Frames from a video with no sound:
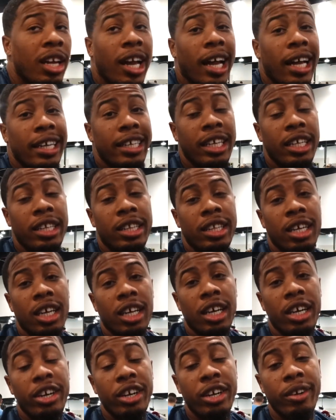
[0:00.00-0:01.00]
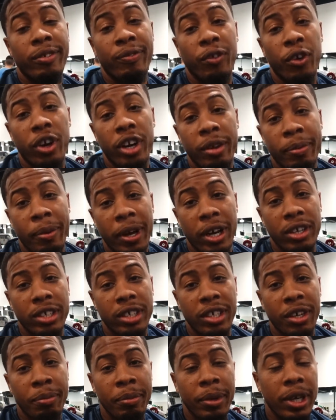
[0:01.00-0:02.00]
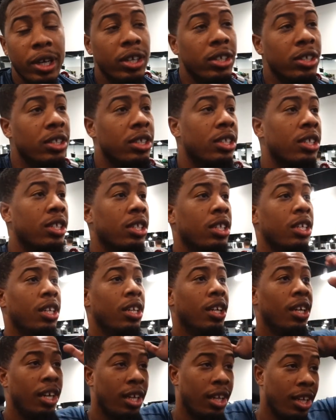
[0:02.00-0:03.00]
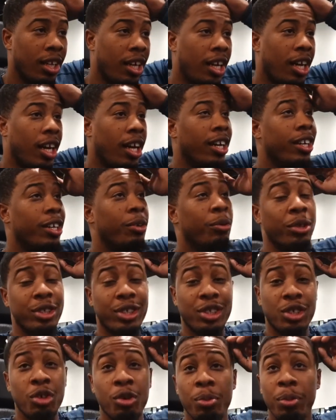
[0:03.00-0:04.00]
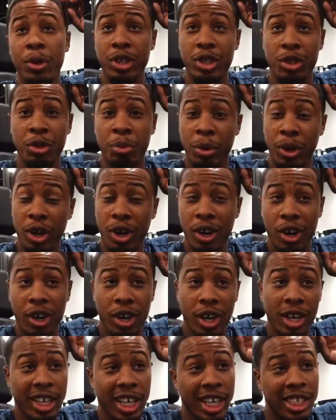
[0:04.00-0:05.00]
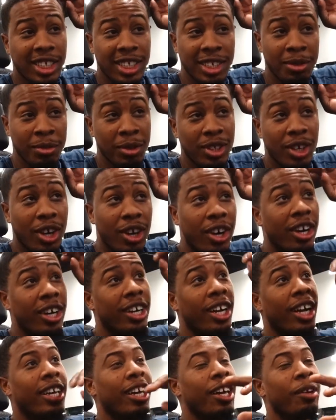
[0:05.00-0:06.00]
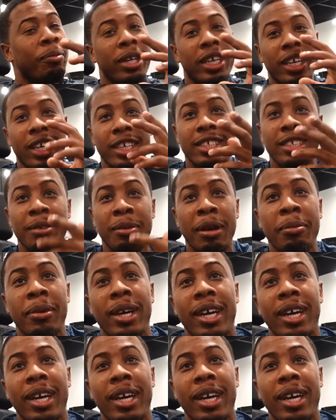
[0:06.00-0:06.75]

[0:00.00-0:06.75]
I did the 140-pound dumbbells. It was super duper hard. That shit was hard. I can't be cussing on